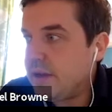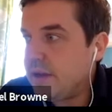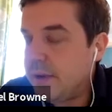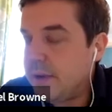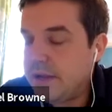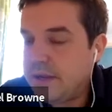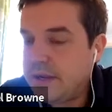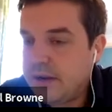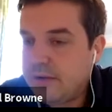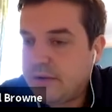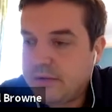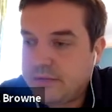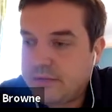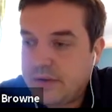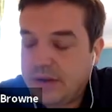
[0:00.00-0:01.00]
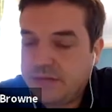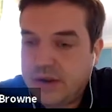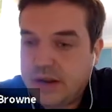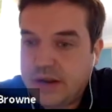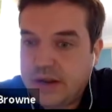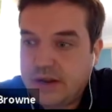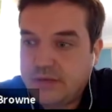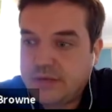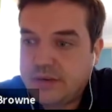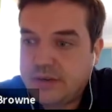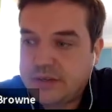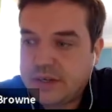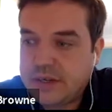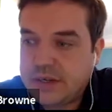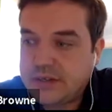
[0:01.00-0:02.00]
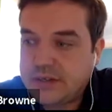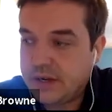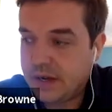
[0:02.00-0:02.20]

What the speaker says: in the area of liver disease.